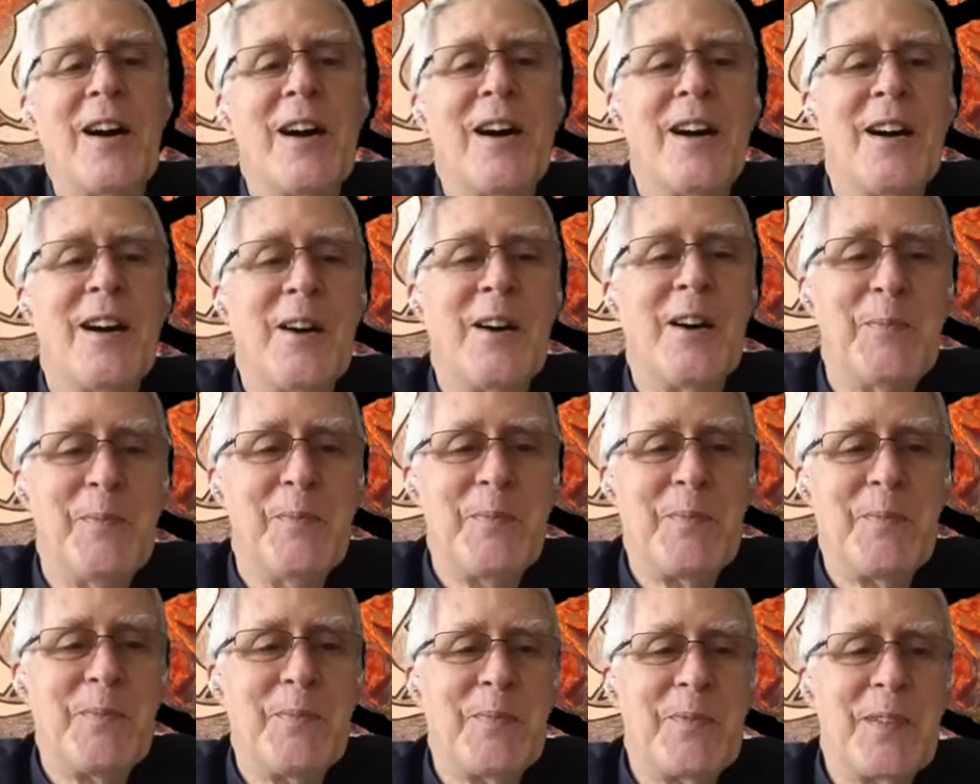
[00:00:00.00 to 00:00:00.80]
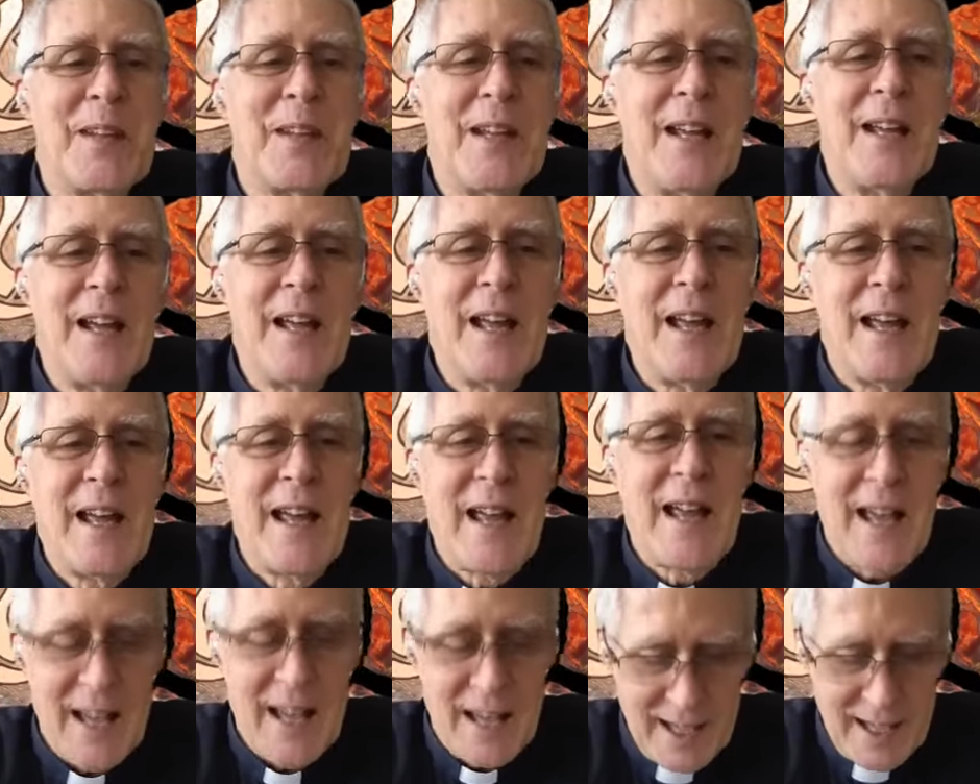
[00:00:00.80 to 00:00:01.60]
Uh,
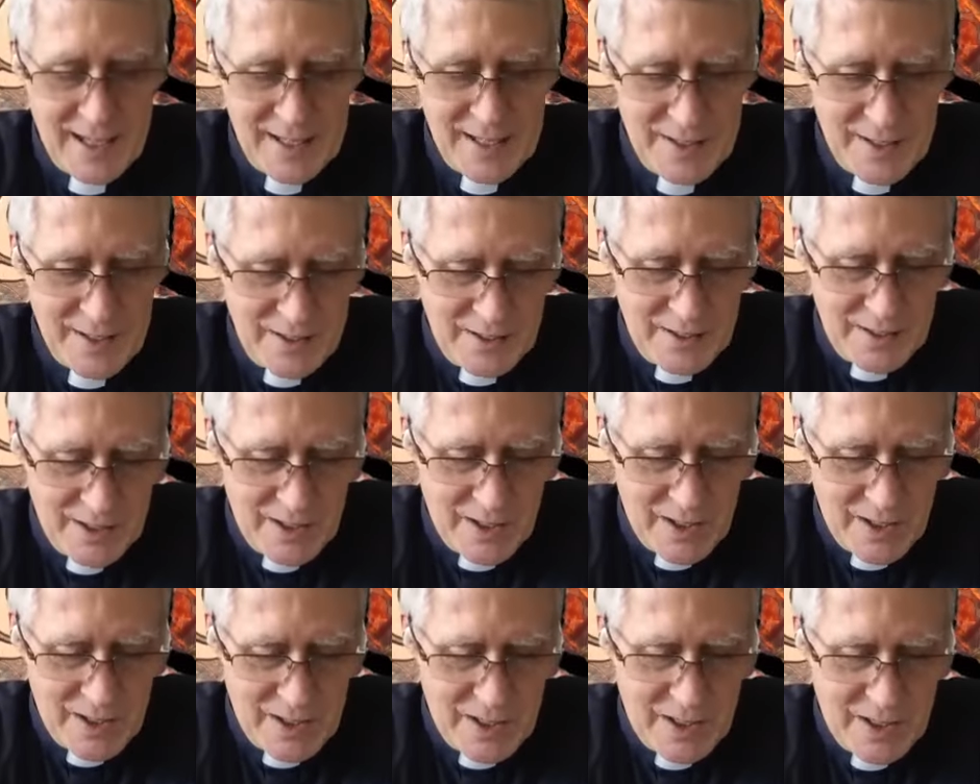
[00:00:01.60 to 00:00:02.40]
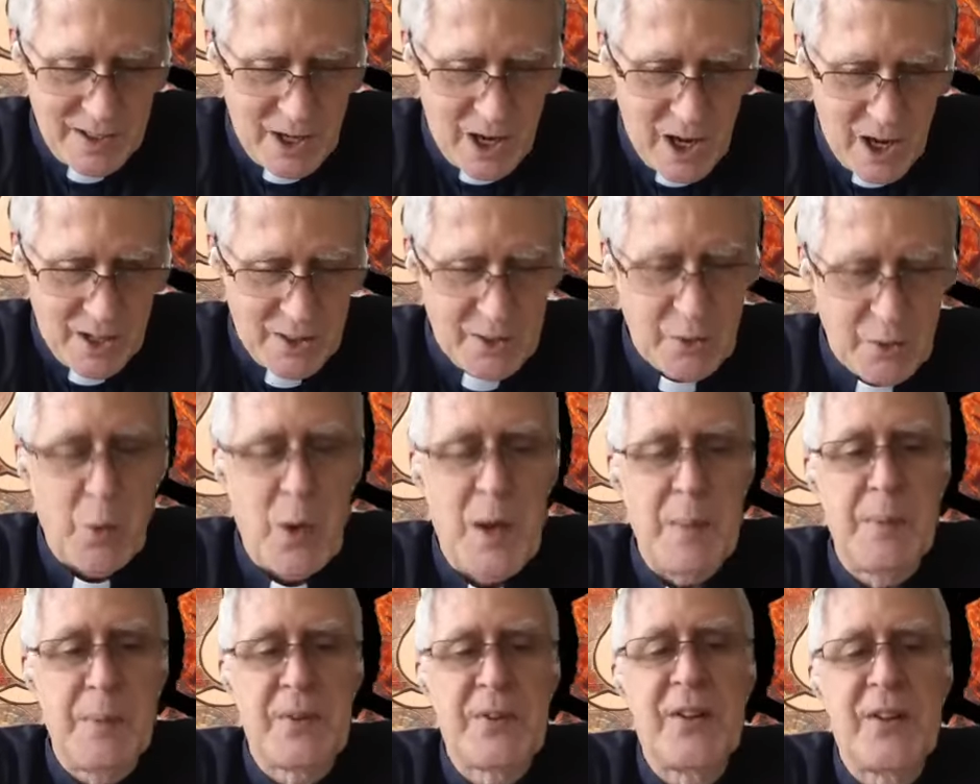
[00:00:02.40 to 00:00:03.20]
and on the
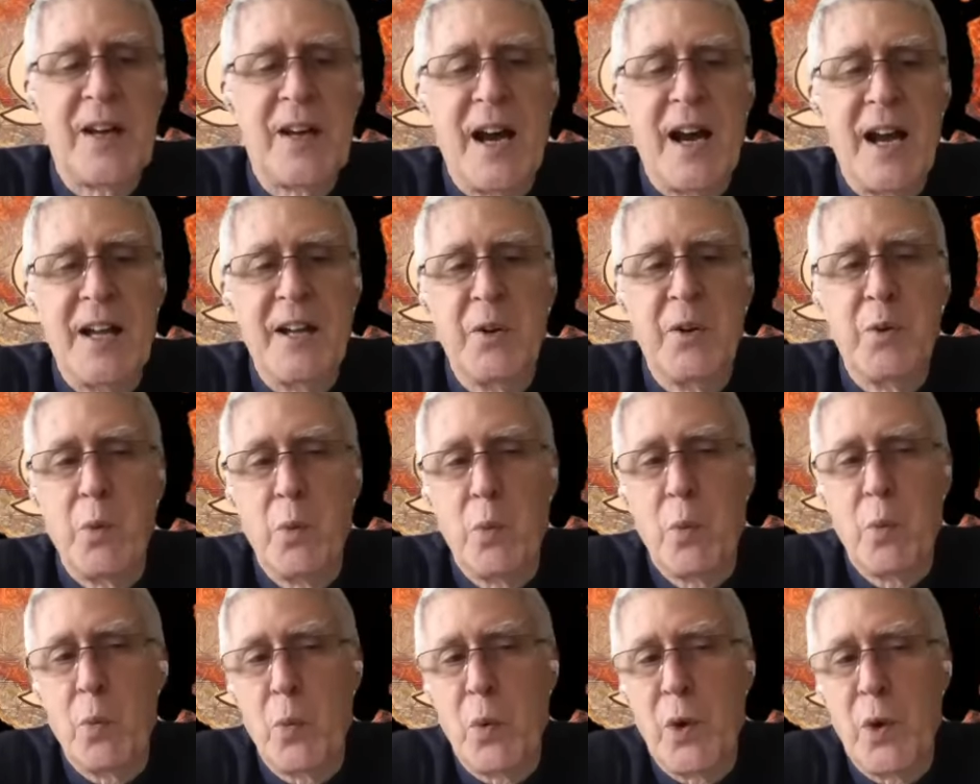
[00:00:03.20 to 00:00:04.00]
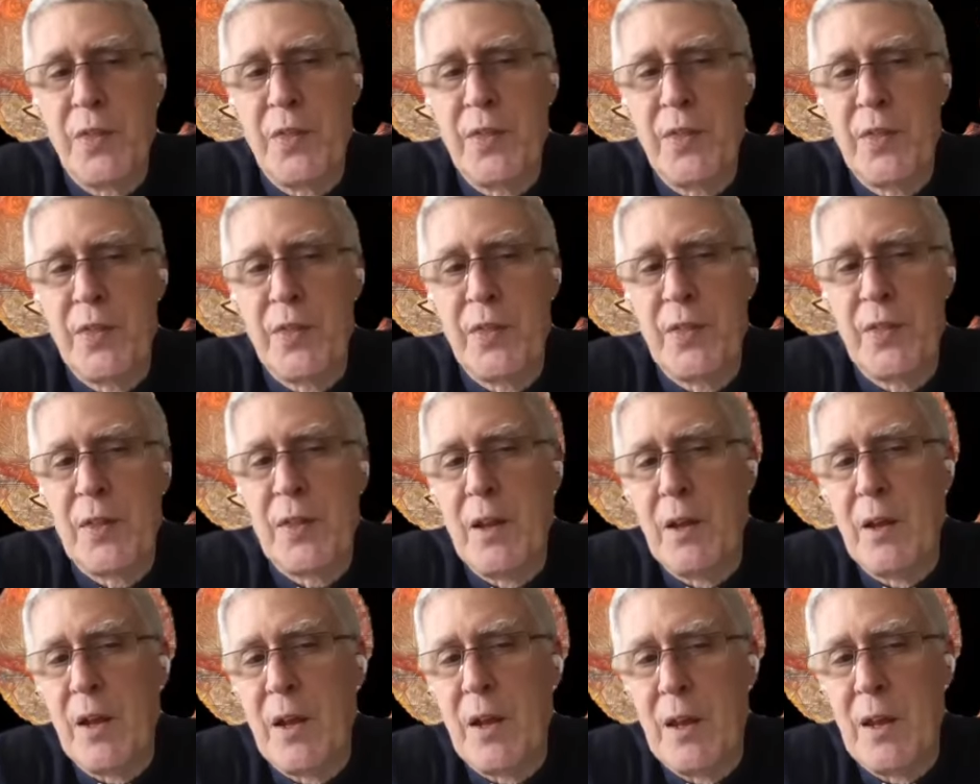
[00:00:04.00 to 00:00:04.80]
website with
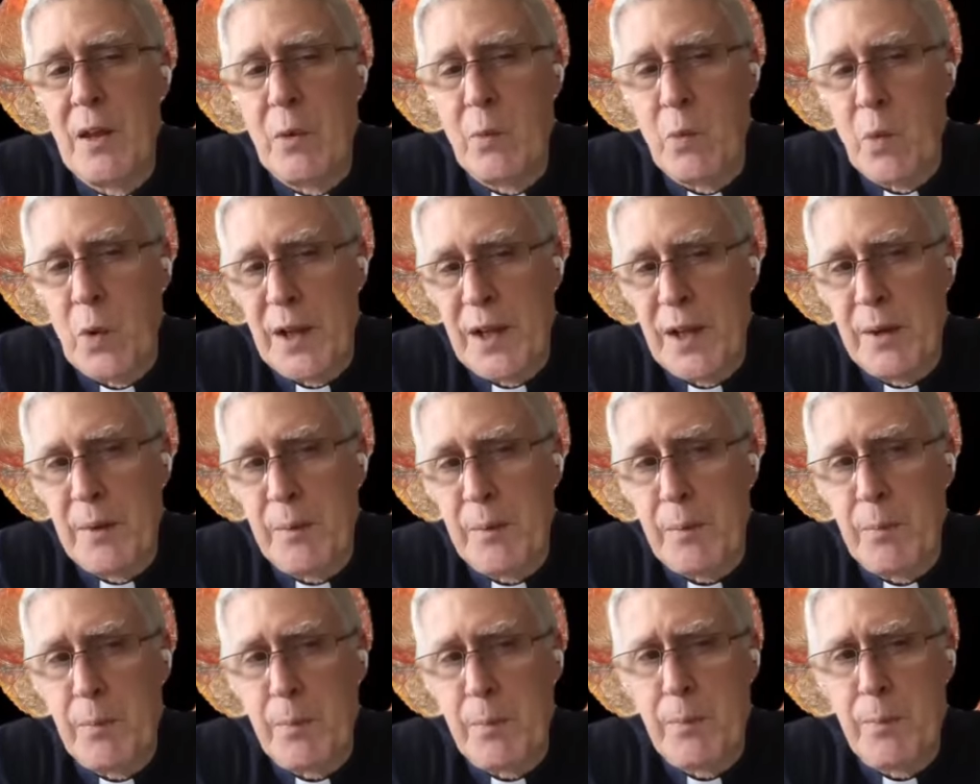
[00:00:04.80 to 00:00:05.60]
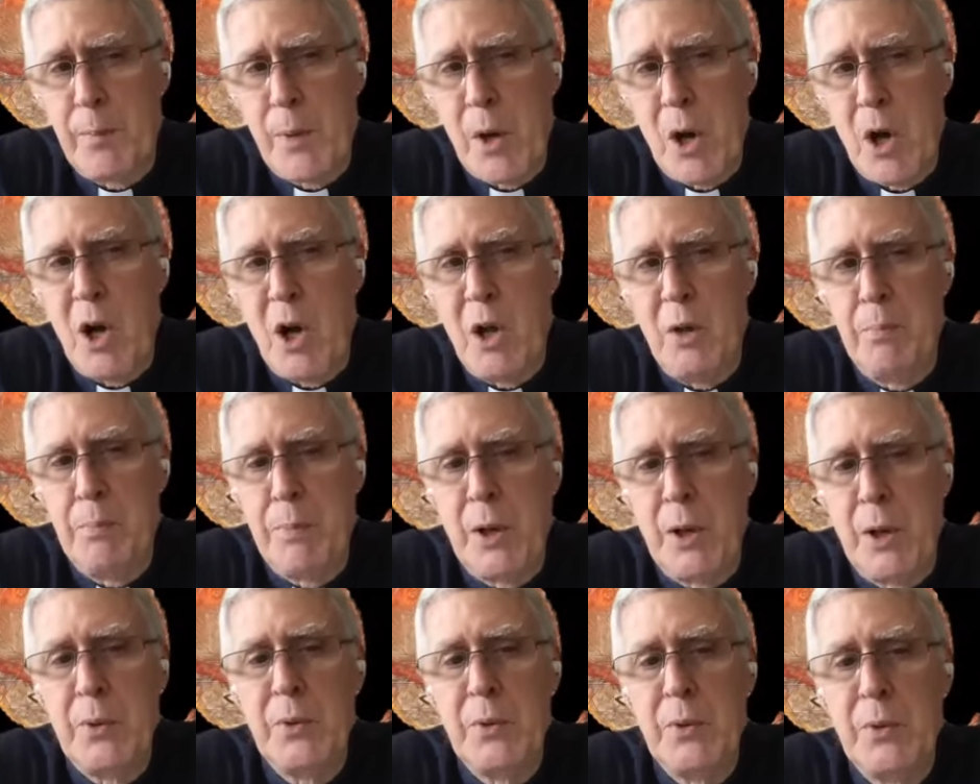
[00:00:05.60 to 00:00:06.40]
when Paul
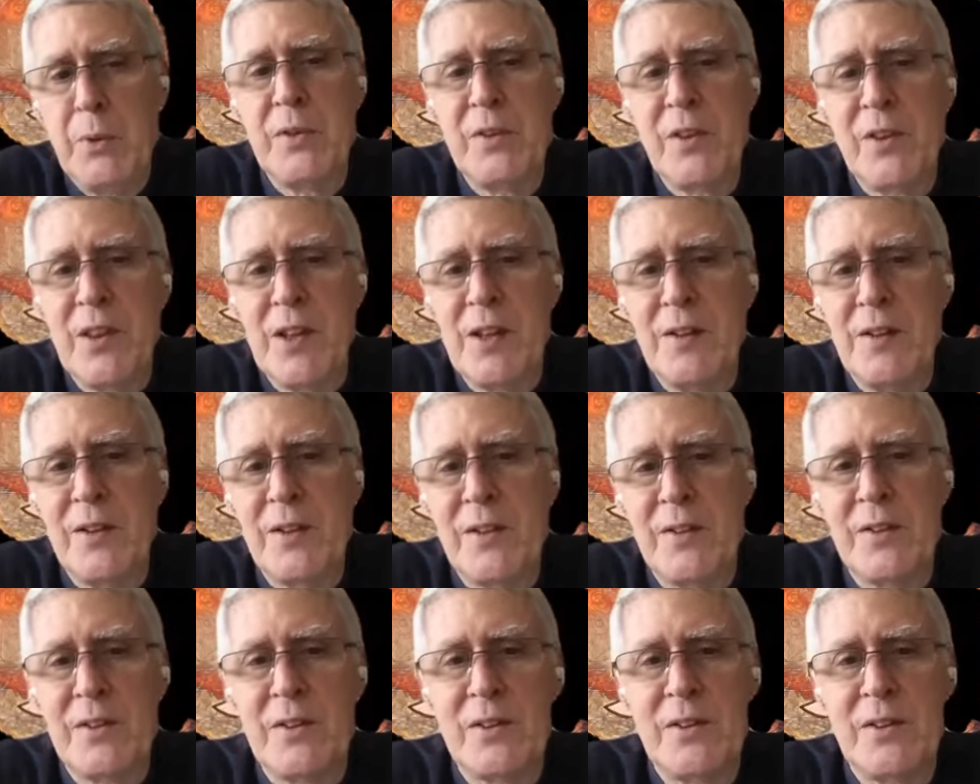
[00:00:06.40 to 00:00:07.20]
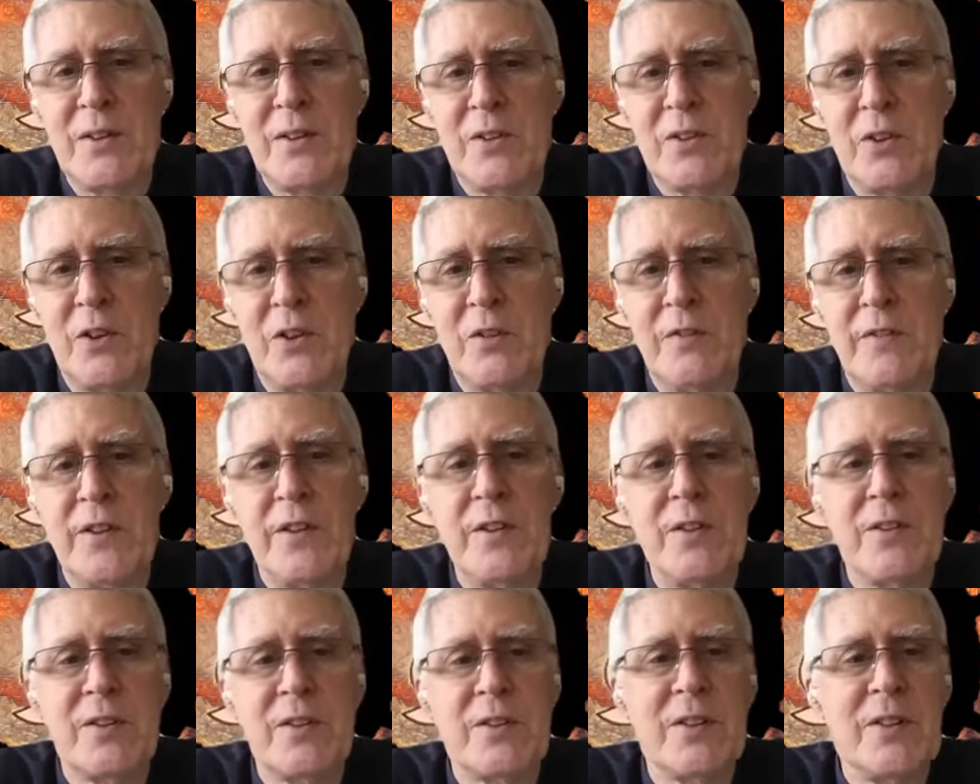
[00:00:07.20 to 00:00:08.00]
posts this
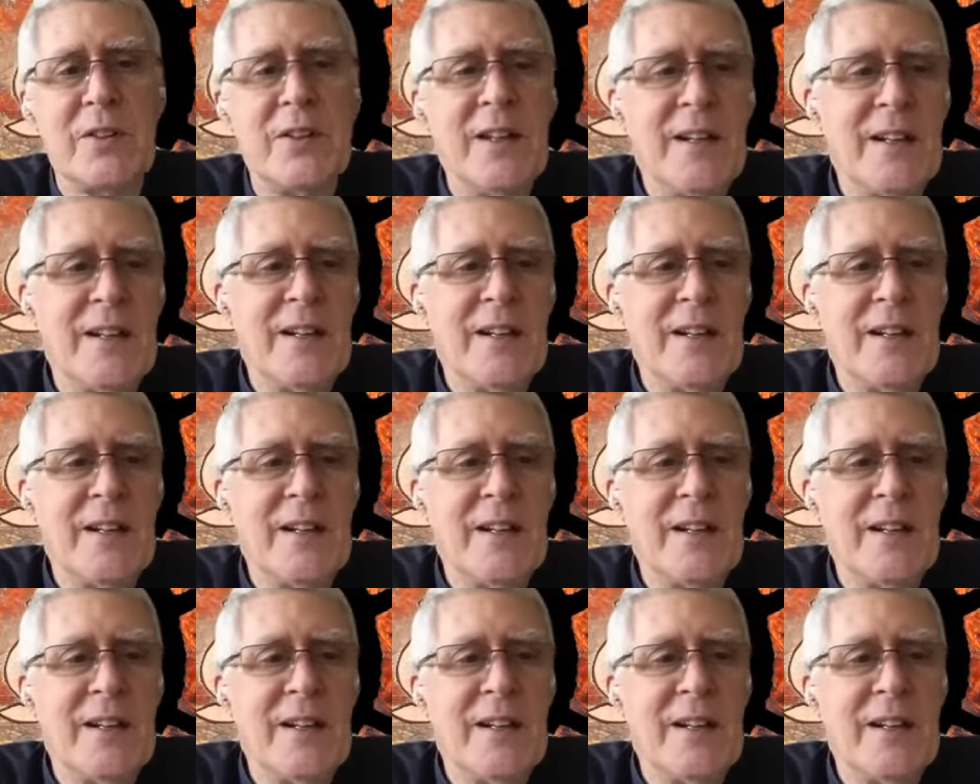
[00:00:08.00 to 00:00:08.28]
service,